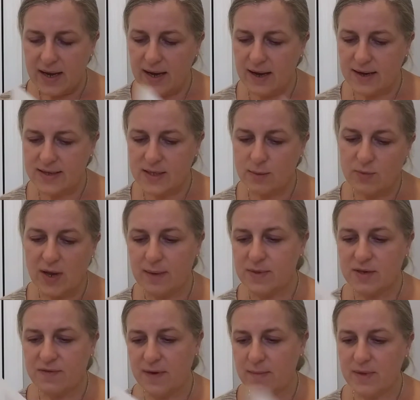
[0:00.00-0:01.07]

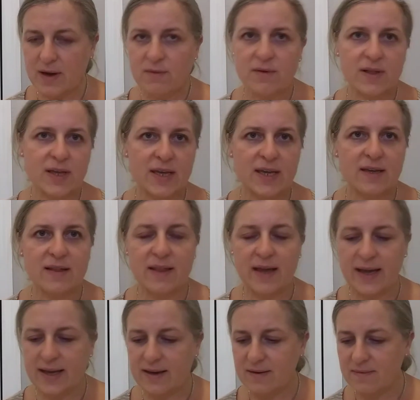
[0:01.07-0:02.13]
Sometimes if I'm not really
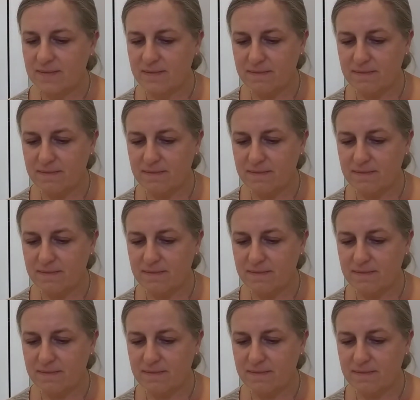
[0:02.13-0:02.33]
like